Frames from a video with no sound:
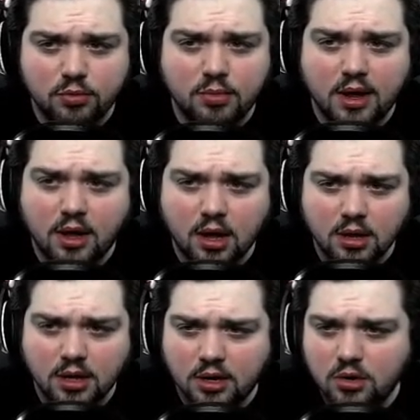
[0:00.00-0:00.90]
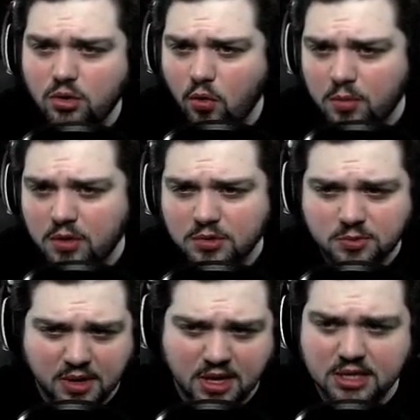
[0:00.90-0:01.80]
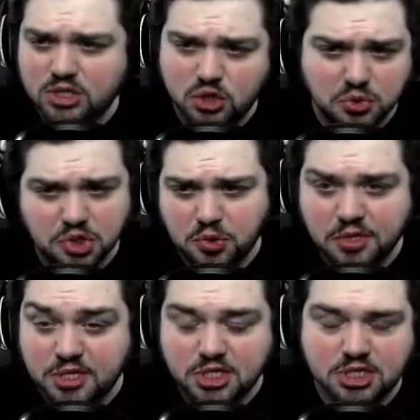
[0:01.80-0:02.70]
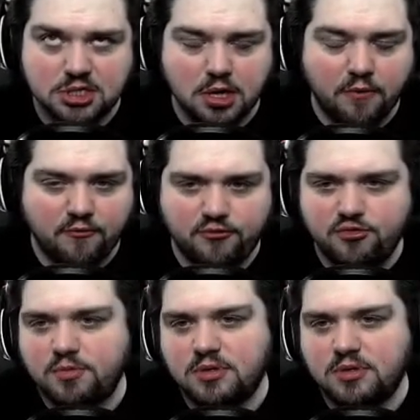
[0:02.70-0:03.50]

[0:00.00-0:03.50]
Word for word: My colleague Norman was being his usual insufferable